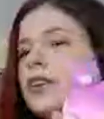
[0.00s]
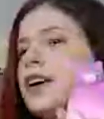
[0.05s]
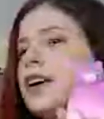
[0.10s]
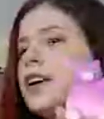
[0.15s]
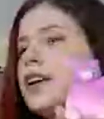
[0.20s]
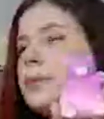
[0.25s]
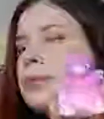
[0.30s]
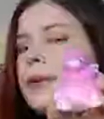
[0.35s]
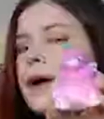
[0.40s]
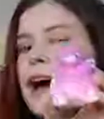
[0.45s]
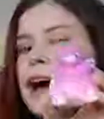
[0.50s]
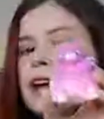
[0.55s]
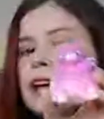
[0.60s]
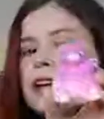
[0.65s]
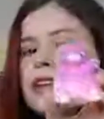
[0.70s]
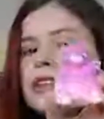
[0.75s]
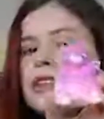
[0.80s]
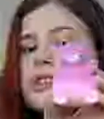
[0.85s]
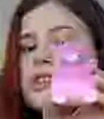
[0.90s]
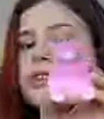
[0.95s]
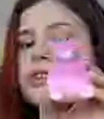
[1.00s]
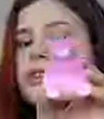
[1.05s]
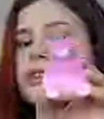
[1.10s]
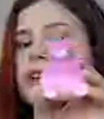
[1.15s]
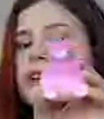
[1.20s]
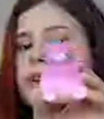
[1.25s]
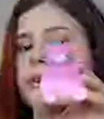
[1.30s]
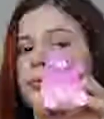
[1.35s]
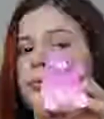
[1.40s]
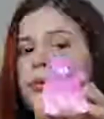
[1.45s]
in a package that you
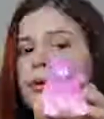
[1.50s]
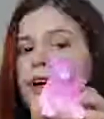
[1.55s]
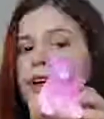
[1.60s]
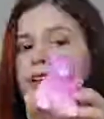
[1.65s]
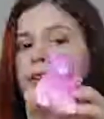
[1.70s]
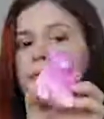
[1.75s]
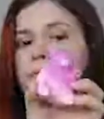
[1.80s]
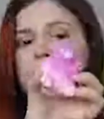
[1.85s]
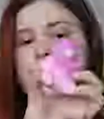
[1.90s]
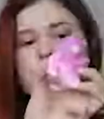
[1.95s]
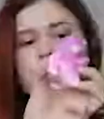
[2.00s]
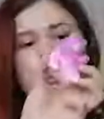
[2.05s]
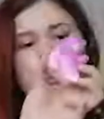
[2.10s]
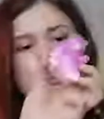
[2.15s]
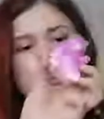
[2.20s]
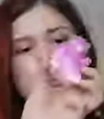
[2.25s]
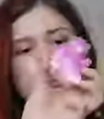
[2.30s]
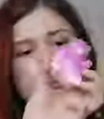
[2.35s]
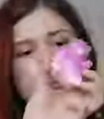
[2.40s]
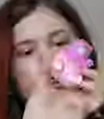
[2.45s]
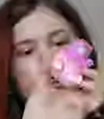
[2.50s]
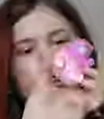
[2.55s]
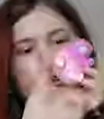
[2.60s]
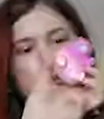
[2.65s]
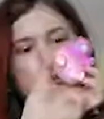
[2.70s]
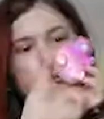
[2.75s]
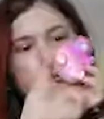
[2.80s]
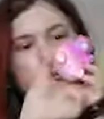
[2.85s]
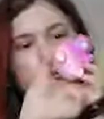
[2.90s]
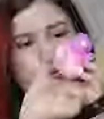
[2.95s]
get randomly. They're
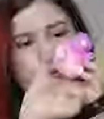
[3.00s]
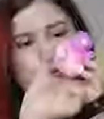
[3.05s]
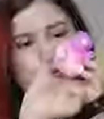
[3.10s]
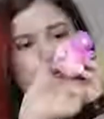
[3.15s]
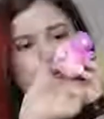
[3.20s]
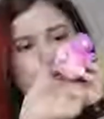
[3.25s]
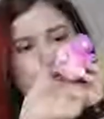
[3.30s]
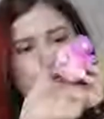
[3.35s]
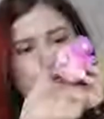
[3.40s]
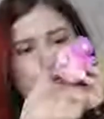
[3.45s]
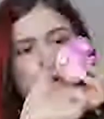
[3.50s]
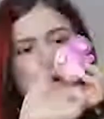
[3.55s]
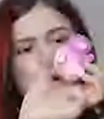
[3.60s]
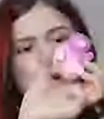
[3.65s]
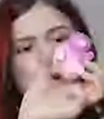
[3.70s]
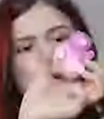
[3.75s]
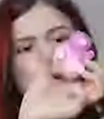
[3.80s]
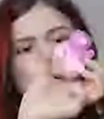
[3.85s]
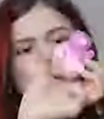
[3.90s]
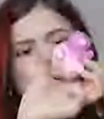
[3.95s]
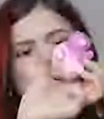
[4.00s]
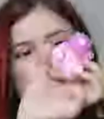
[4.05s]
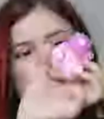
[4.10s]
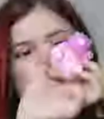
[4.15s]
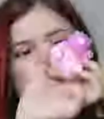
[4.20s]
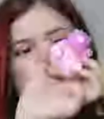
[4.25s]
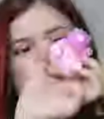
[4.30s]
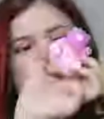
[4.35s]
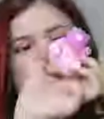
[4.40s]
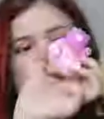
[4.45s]
called
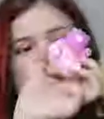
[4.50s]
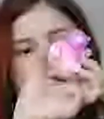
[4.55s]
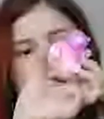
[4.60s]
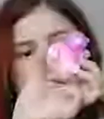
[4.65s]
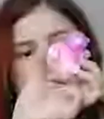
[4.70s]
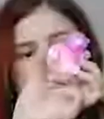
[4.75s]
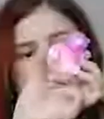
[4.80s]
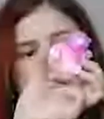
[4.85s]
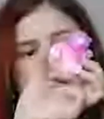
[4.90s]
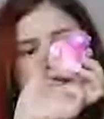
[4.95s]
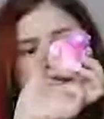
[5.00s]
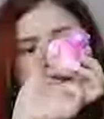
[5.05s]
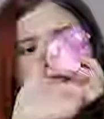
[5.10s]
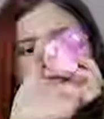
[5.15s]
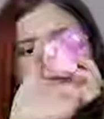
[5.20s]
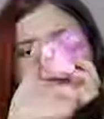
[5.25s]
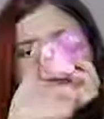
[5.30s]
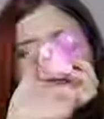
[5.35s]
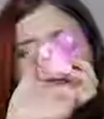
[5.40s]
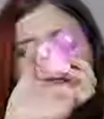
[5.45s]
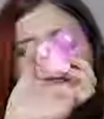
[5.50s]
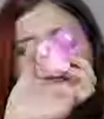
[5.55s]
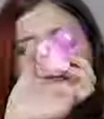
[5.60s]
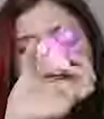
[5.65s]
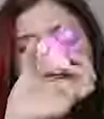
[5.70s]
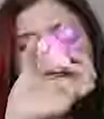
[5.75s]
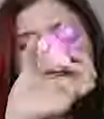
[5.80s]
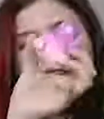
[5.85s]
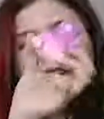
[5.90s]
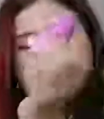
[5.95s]
Squish
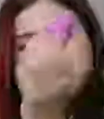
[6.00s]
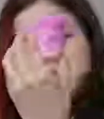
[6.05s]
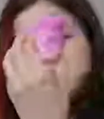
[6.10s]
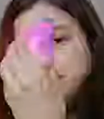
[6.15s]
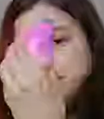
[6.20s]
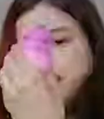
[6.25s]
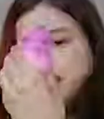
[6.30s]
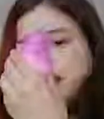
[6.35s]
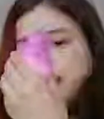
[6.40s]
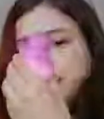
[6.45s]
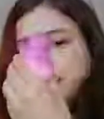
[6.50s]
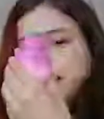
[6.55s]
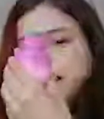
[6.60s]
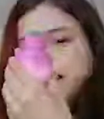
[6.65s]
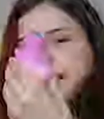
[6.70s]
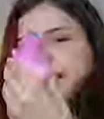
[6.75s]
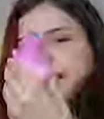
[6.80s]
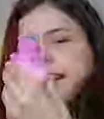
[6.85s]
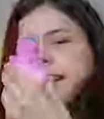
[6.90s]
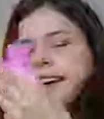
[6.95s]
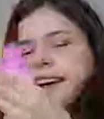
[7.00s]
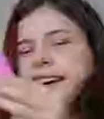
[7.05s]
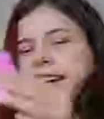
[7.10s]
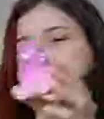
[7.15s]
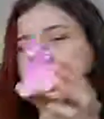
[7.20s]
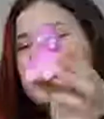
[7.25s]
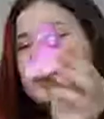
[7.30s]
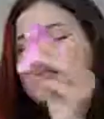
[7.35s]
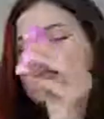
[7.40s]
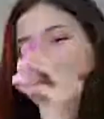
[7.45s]
Delish.
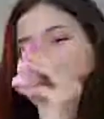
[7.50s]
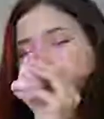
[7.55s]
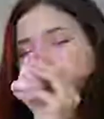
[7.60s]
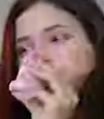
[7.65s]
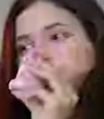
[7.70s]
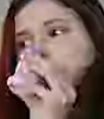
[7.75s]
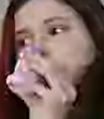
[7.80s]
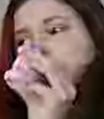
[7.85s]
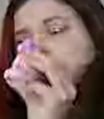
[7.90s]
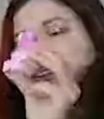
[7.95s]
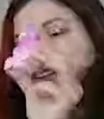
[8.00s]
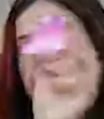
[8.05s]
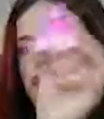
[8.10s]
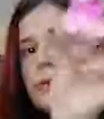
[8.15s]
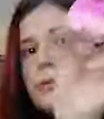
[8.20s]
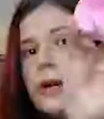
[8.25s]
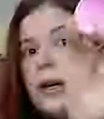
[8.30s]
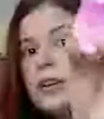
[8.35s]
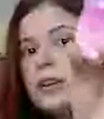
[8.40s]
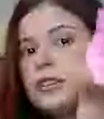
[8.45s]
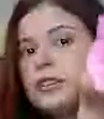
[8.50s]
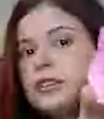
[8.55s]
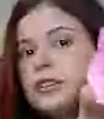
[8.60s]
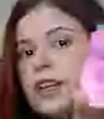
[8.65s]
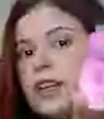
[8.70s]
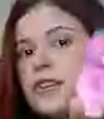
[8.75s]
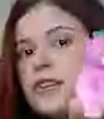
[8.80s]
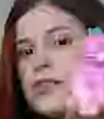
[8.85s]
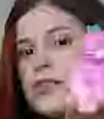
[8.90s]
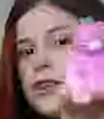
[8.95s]
And they smell
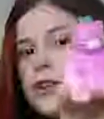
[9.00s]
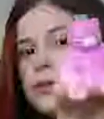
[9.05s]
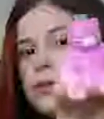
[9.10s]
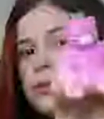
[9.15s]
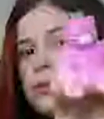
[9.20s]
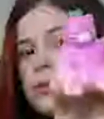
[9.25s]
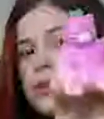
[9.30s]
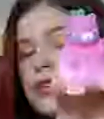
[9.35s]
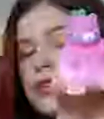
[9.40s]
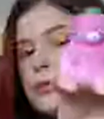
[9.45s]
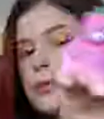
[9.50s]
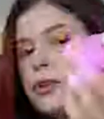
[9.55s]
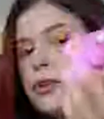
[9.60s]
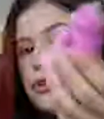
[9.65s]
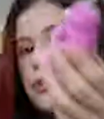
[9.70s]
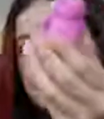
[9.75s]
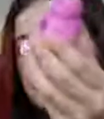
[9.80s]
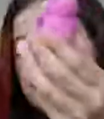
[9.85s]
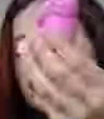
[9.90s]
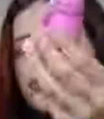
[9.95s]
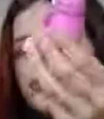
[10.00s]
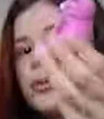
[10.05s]
like stuff. This smells really